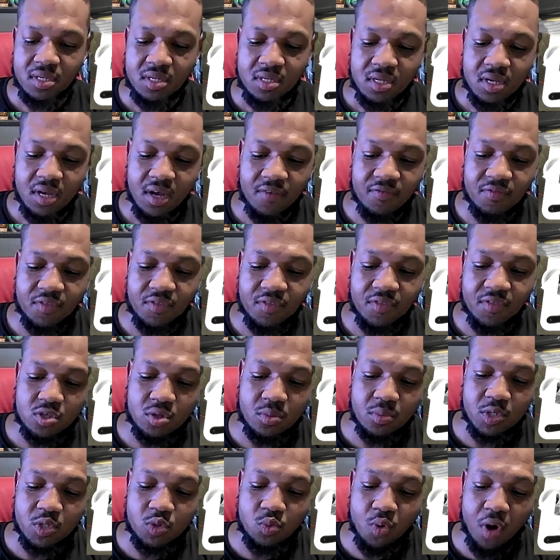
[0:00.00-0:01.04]
I've done so
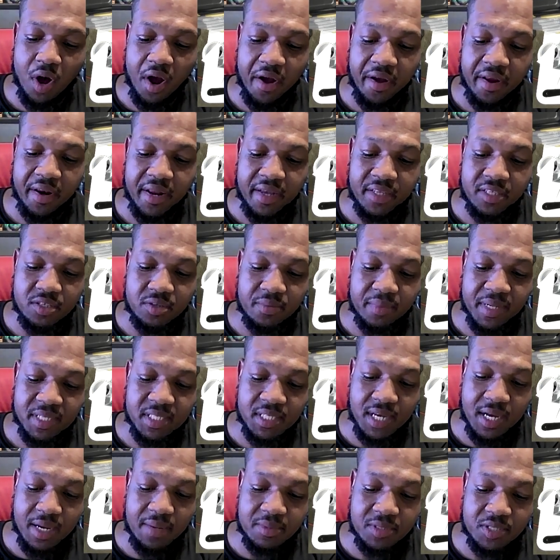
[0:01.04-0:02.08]
much wiring. I took my
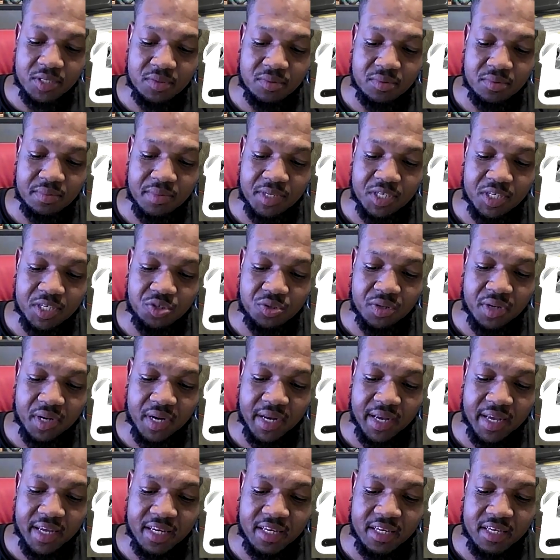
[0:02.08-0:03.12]
time to make sure I
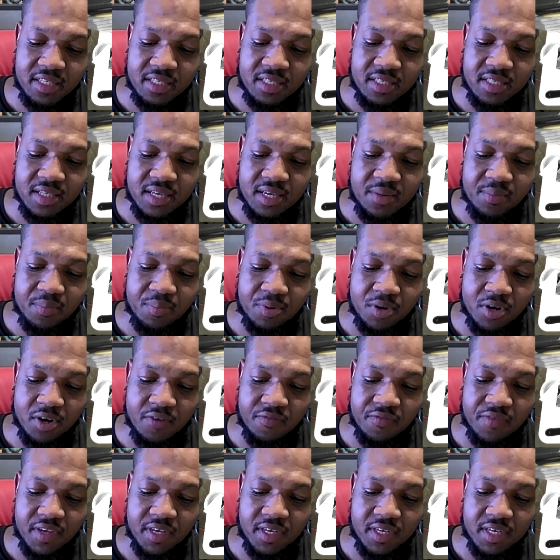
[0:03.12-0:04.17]
get this thing
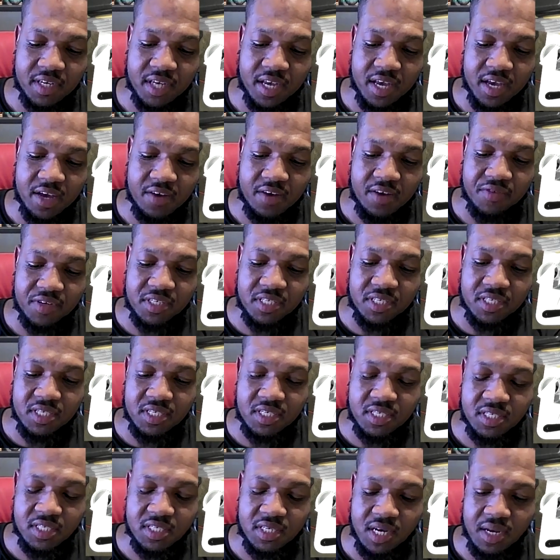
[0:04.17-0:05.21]
perfect every single
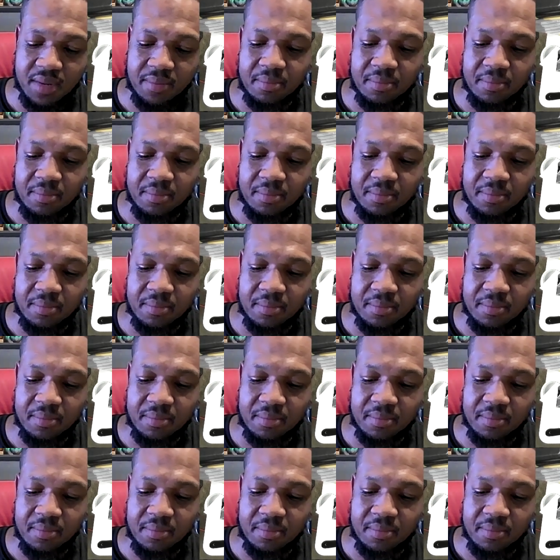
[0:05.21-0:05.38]
time.